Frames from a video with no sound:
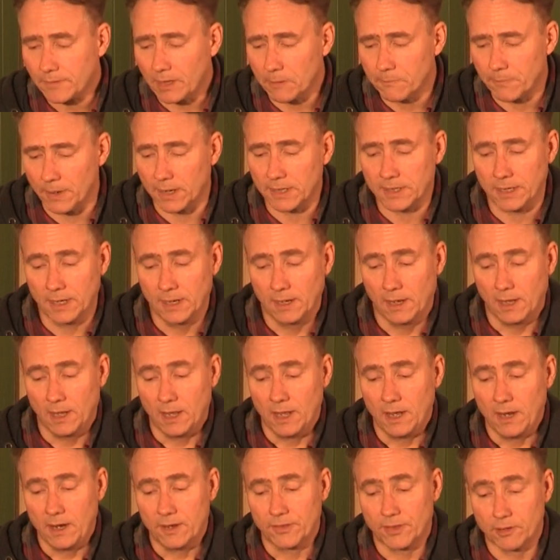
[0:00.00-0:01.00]
But
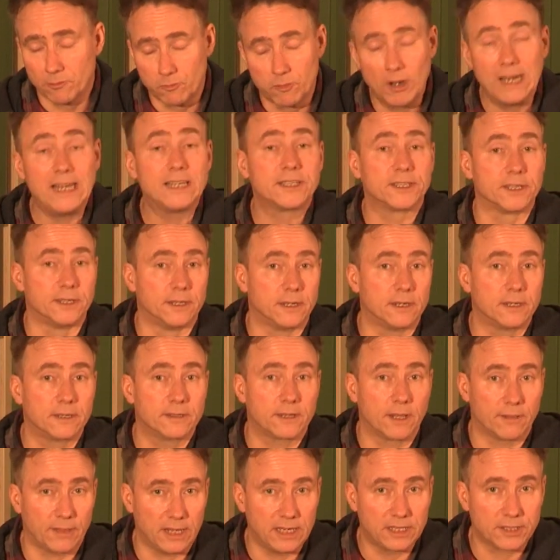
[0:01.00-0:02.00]
the reason
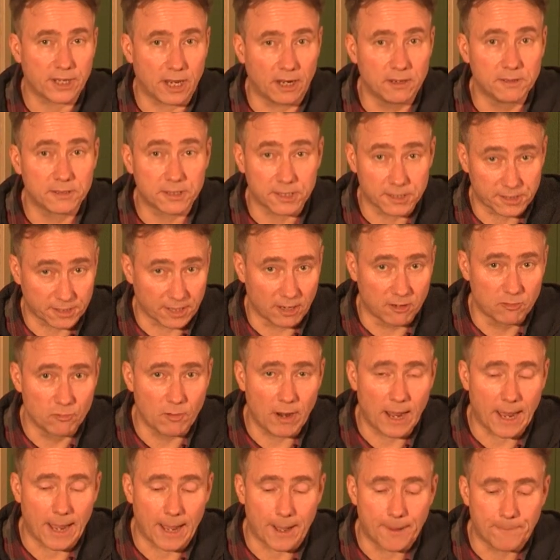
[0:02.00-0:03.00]
that these coats are so
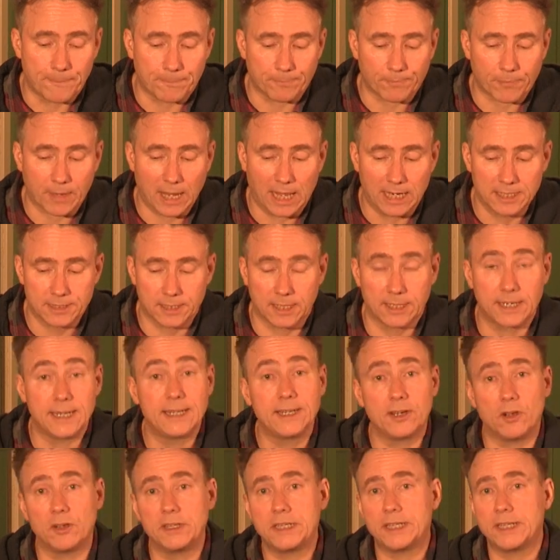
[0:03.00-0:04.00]
rare is that in
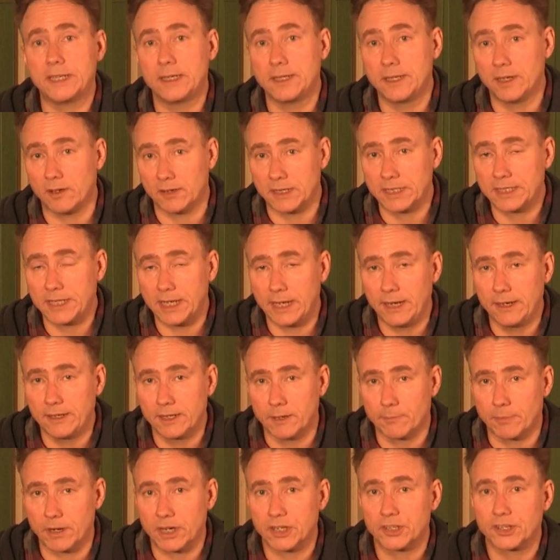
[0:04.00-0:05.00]
1919
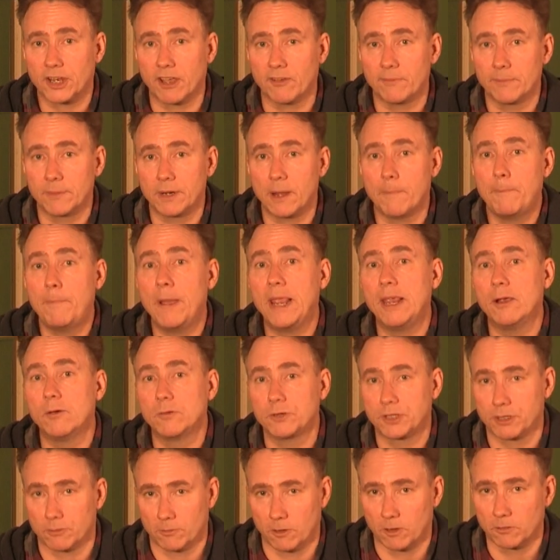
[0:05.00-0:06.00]
the British government
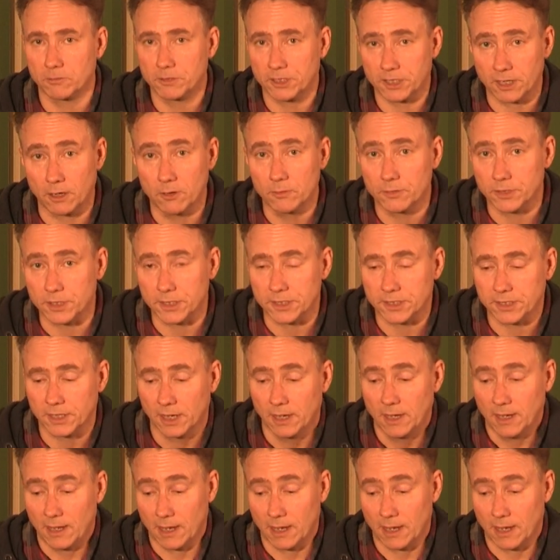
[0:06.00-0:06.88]
appealed to old soldiers,